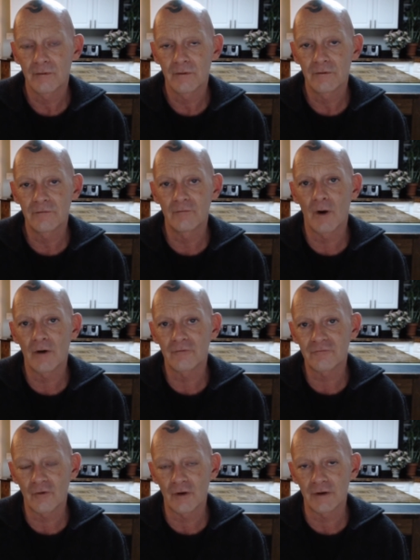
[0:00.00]
to our
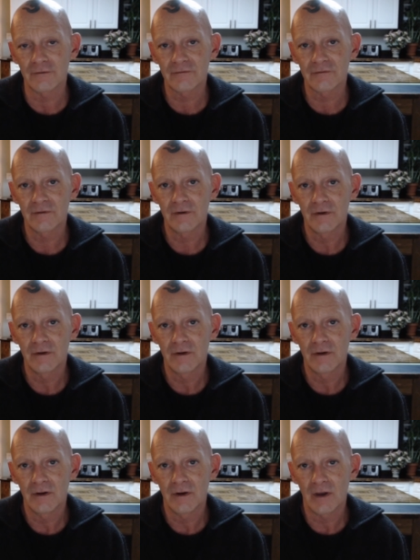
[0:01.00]
choice.
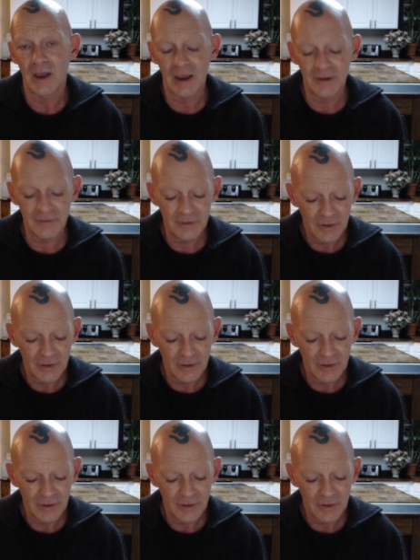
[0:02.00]
And